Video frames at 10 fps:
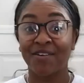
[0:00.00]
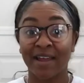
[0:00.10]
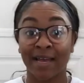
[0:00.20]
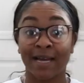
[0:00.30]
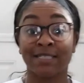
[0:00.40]

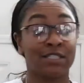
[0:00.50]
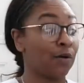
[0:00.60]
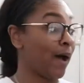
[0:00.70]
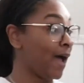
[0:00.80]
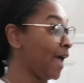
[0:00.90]
right, guys,
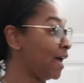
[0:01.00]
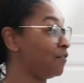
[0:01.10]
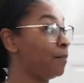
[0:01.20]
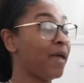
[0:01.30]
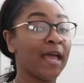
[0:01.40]
so I
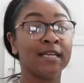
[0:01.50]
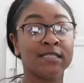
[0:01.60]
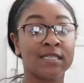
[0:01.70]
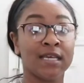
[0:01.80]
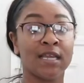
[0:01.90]
have
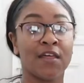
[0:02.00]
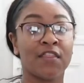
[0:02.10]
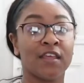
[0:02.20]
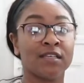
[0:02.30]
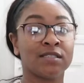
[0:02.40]
painted
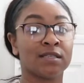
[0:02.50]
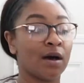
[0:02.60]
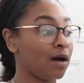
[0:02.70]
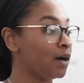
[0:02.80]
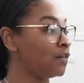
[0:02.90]
this
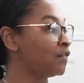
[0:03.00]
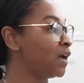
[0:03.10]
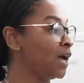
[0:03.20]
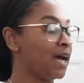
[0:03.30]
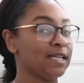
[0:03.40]
off.
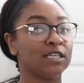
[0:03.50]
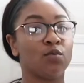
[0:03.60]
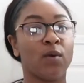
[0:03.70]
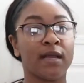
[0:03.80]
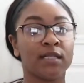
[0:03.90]
I
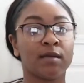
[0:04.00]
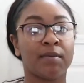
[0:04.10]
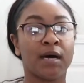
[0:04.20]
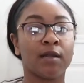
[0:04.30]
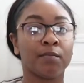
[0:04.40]
did white at the
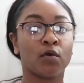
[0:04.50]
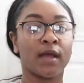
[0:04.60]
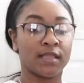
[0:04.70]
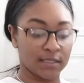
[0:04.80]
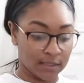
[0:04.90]
bottom, gray
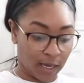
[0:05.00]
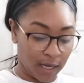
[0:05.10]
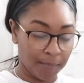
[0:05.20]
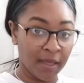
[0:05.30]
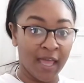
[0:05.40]
at the
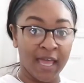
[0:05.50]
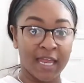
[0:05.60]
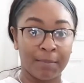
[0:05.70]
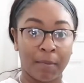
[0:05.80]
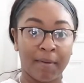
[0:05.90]
top,
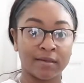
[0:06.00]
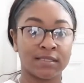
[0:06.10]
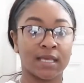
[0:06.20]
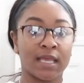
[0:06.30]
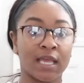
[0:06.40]
and I'm about
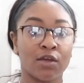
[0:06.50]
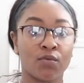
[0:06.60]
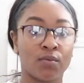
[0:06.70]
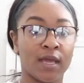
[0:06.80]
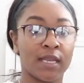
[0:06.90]
to
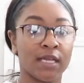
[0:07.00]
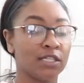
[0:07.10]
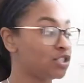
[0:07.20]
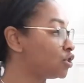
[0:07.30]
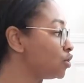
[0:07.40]
get ready
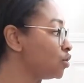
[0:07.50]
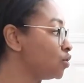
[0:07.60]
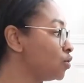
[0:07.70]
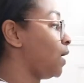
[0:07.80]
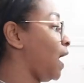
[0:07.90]

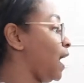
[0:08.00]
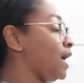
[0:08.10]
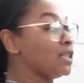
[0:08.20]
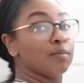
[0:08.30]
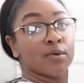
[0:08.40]
to
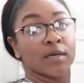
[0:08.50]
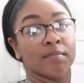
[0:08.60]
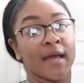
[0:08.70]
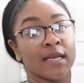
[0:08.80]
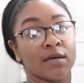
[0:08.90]
add the board and
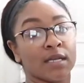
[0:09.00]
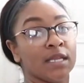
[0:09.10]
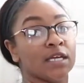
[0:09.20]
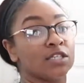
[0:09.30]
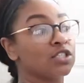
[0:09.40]
batten on
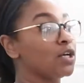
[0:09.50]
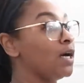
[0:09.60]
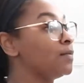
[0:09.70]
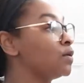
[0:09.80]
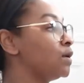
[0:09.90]
here. So
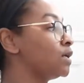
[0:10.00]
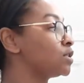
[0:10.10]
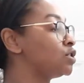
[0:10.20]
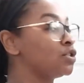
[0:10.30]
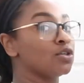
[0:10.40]
I'm going
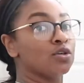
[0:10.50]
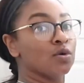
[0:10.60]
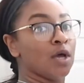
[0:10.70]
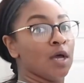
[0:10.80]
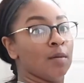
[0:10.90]
to
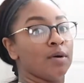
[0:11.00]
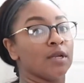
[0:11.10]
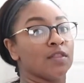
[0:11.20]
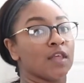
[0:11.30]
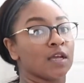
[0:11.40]
put
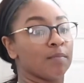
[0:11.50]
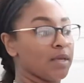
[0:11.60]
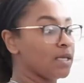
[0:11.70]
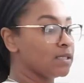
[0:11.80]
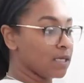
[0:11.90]
a thicker
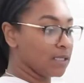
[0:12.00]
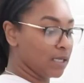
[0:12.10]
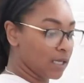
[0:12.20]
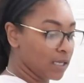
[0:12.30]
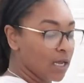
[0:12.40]
piece and
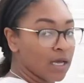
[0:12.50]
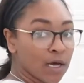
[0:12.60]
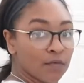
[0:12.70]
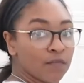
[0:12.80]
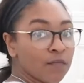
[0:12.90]
then
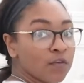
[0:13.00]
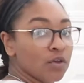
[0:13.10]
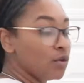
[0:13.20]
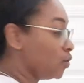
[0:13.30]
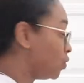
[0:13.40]
a few